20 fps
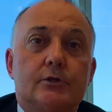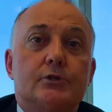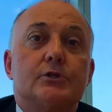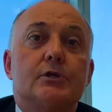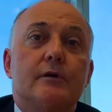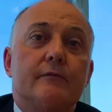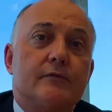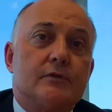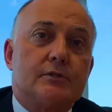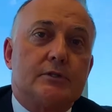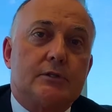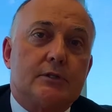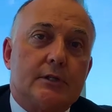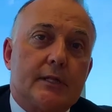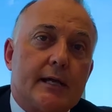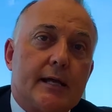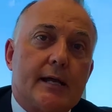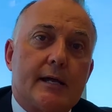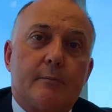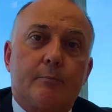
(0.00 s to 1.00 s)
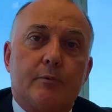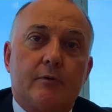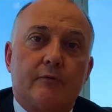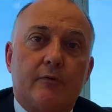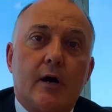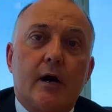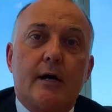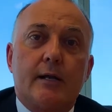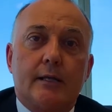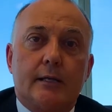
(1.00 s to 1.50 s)
service that they are
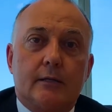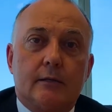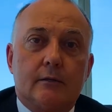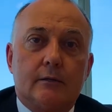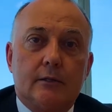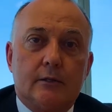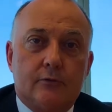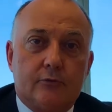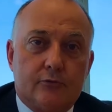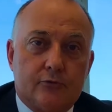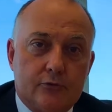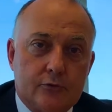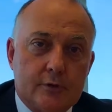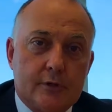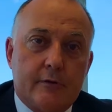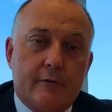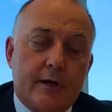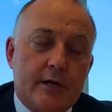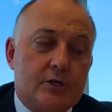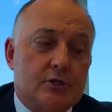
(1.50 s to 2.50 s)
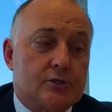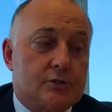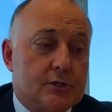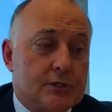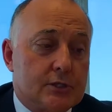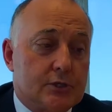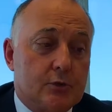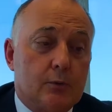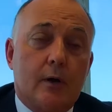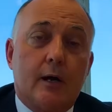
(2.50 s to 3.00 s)
providing through their agency
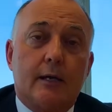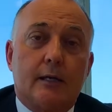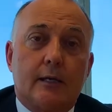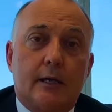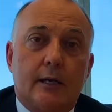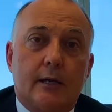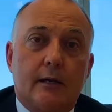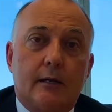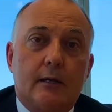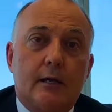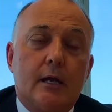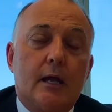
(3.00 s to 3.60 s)
to iCare,